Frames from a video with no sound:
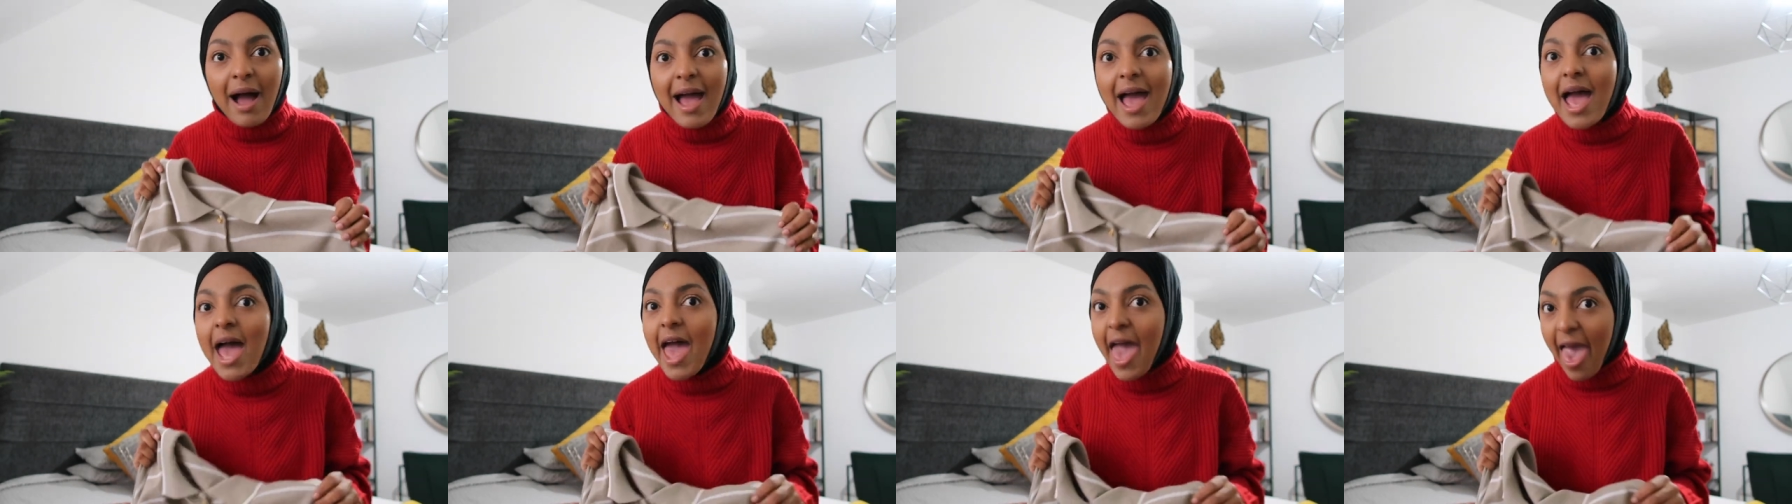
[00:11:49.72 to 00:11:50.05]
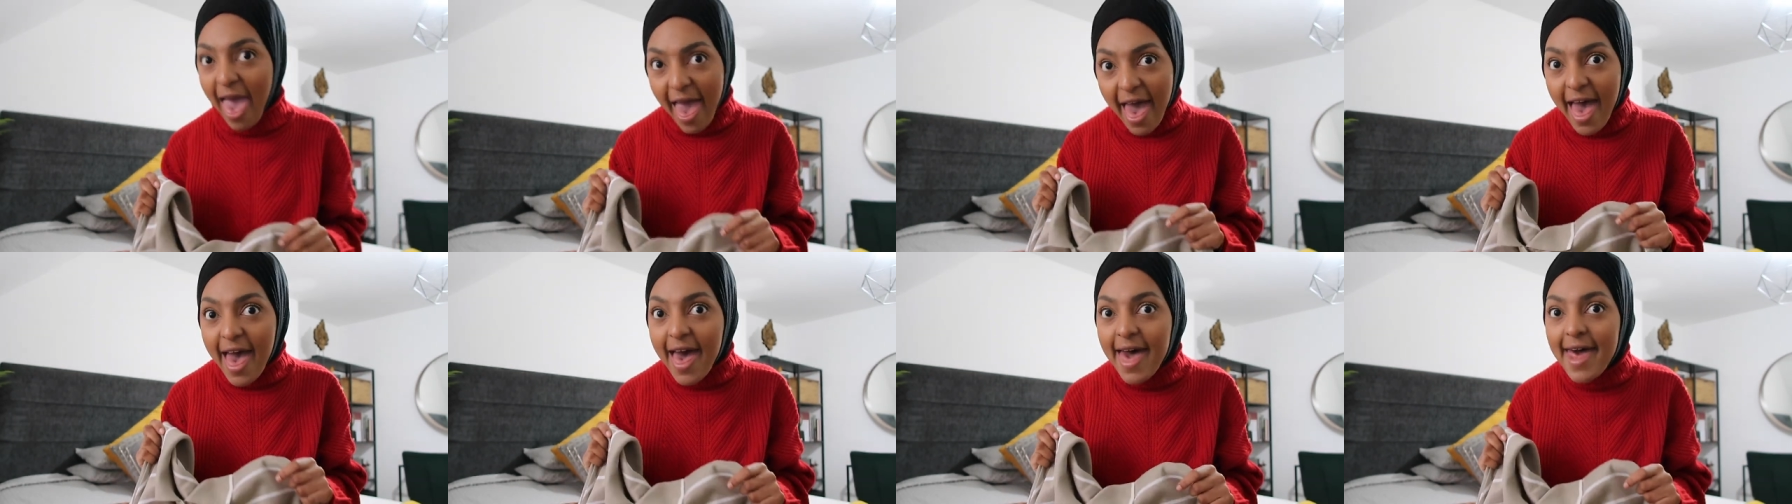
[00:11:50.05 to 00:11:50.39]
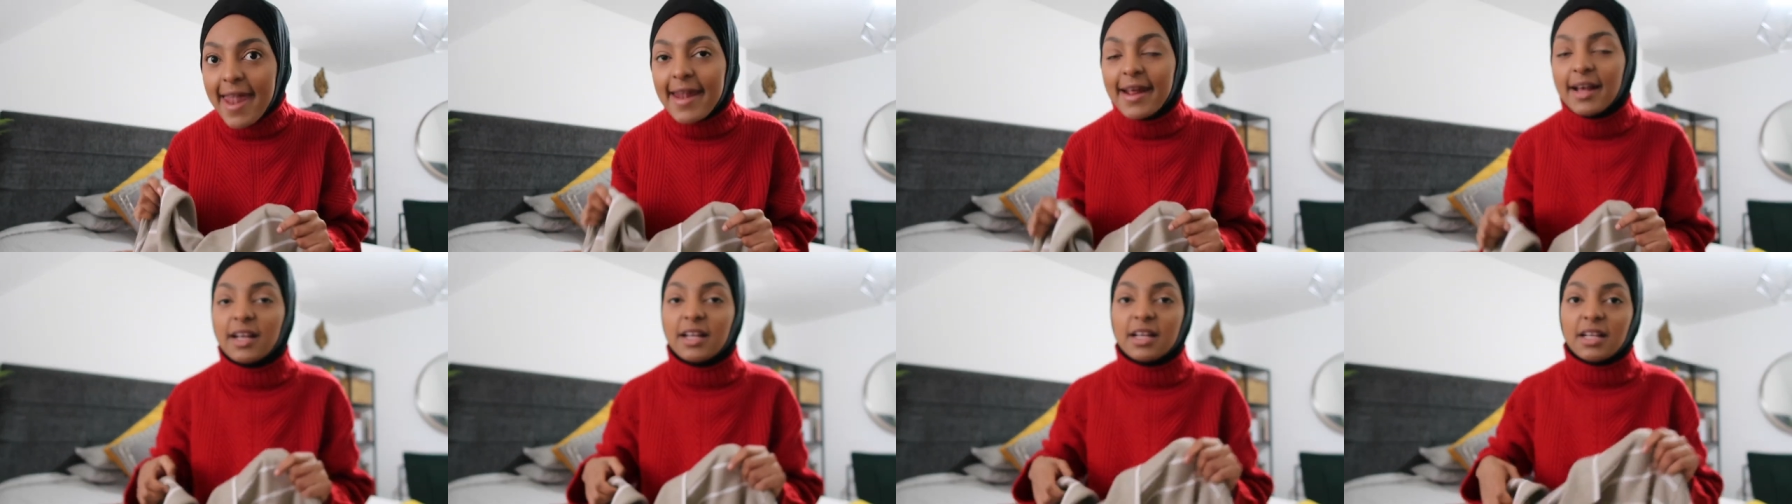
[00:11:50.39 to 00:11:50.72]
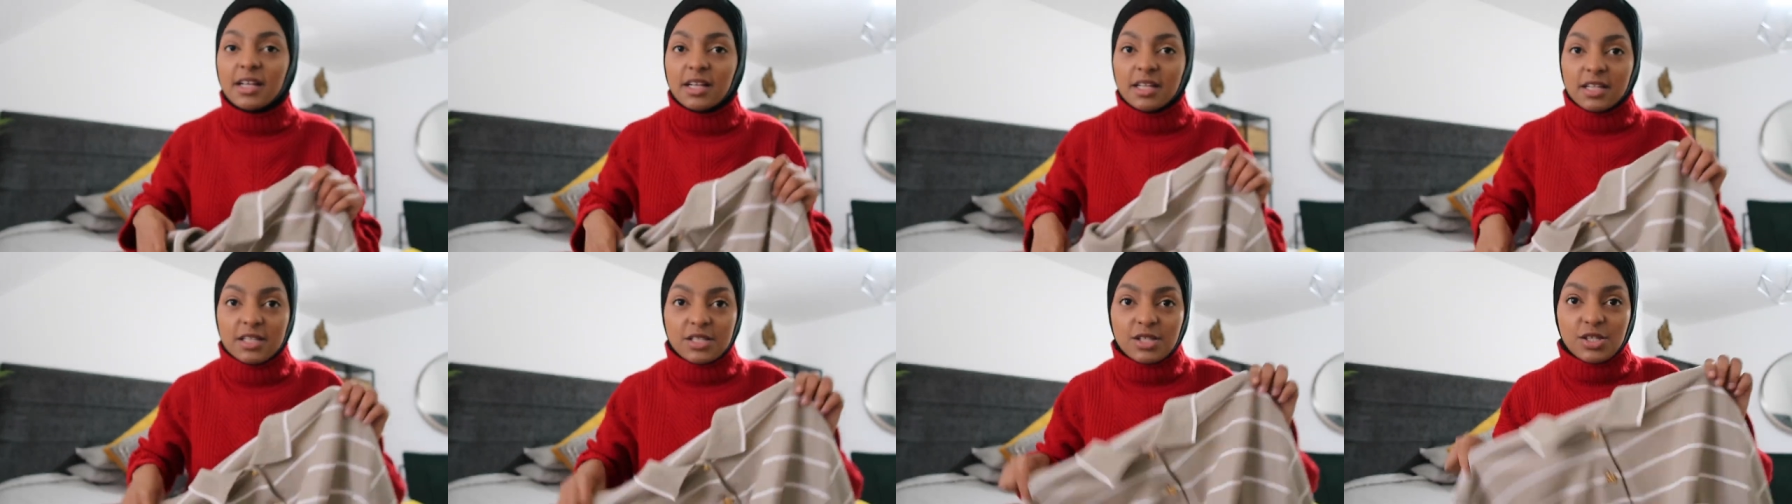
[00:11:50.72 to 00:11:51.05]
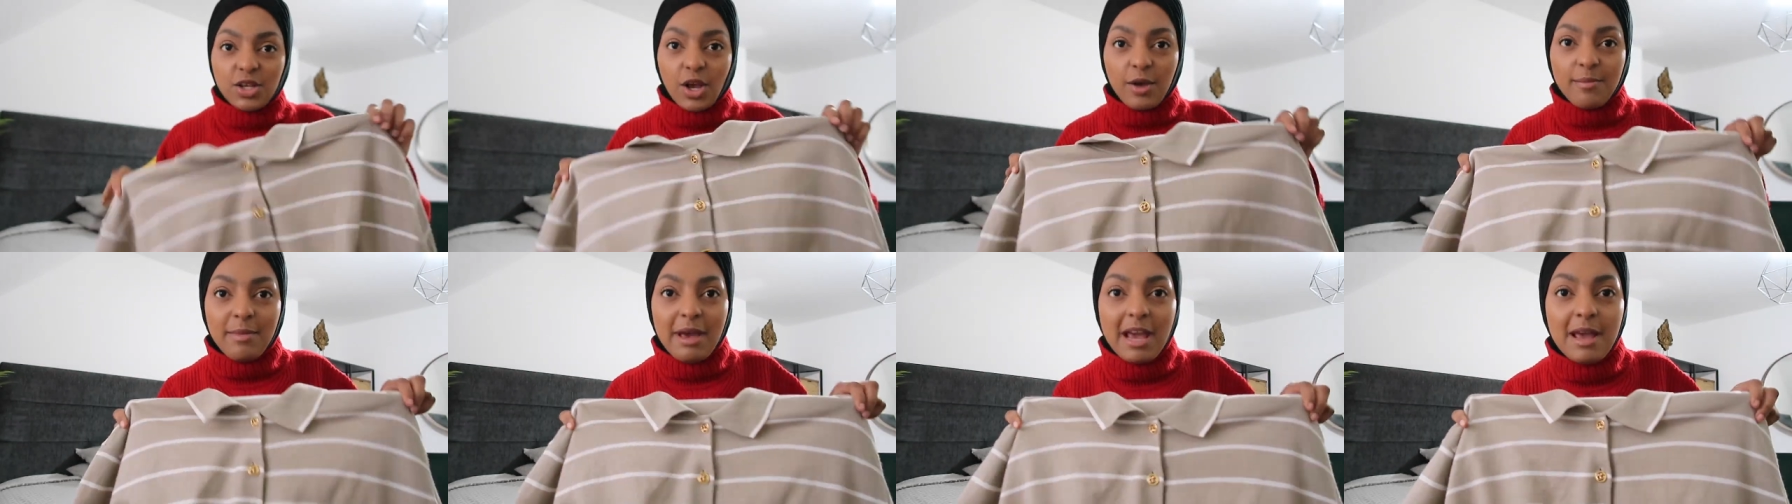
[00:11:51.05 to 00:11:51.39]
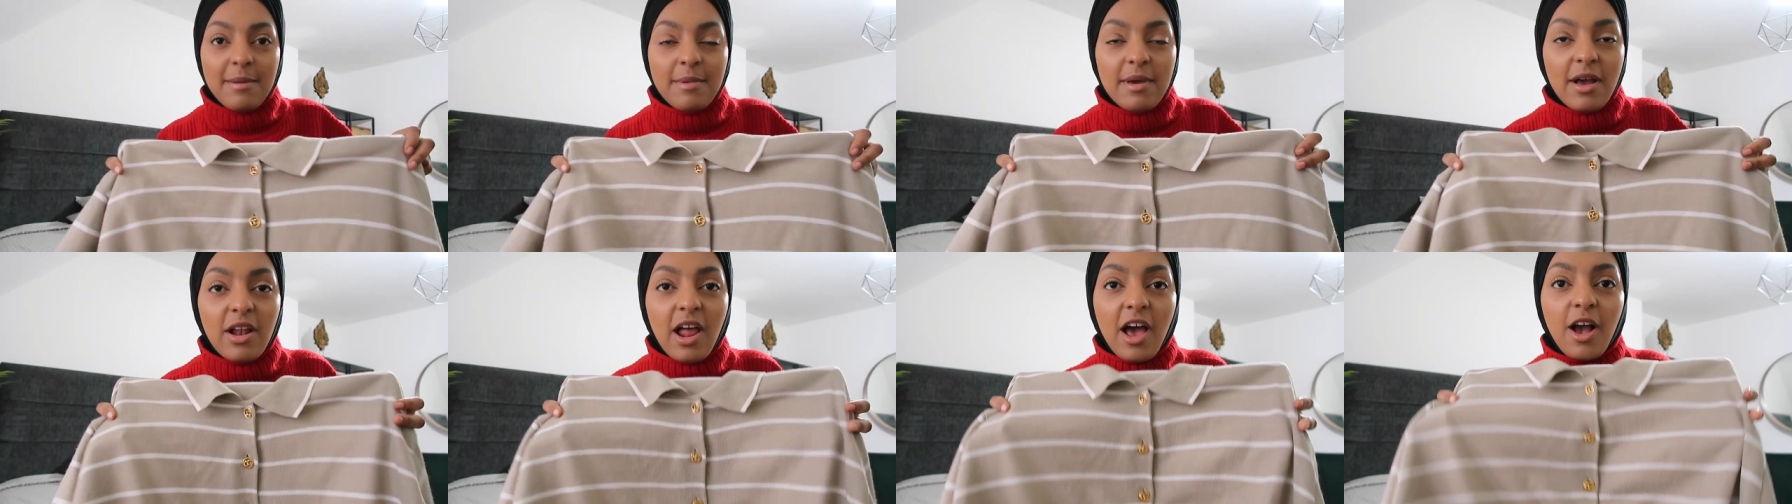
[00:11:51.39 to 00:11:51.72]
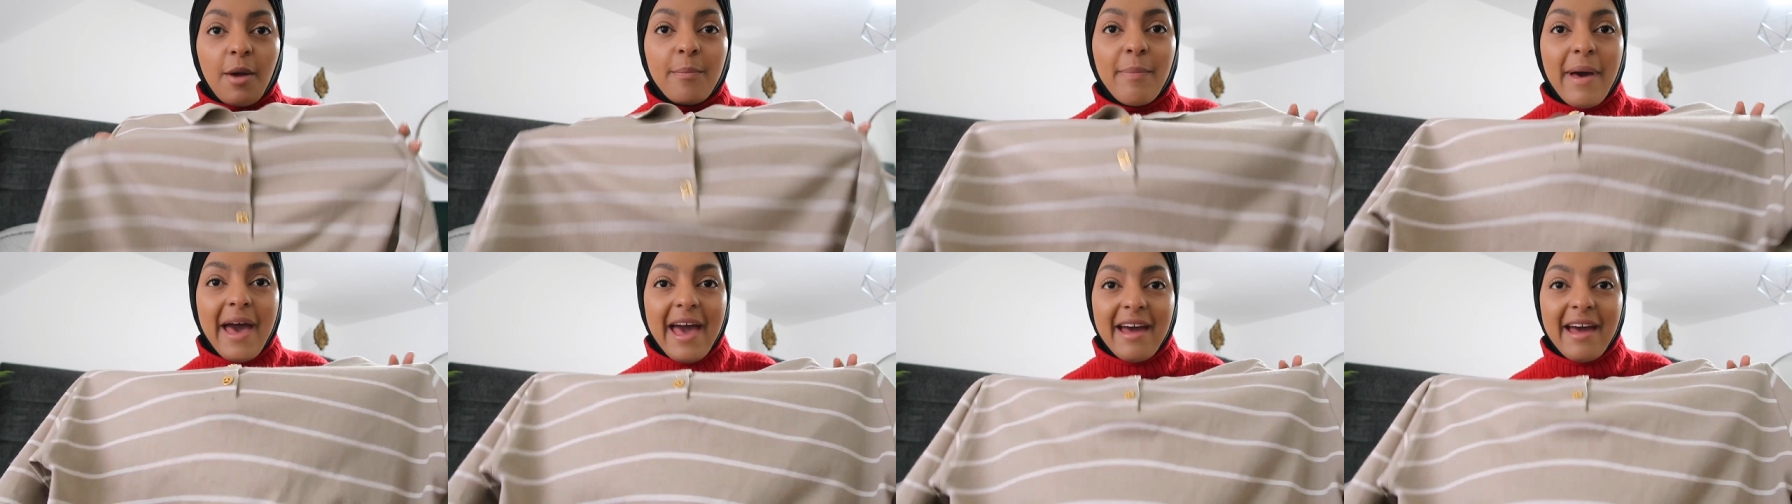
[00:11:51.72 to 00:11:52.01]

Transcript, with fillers: my hair. So maybe I like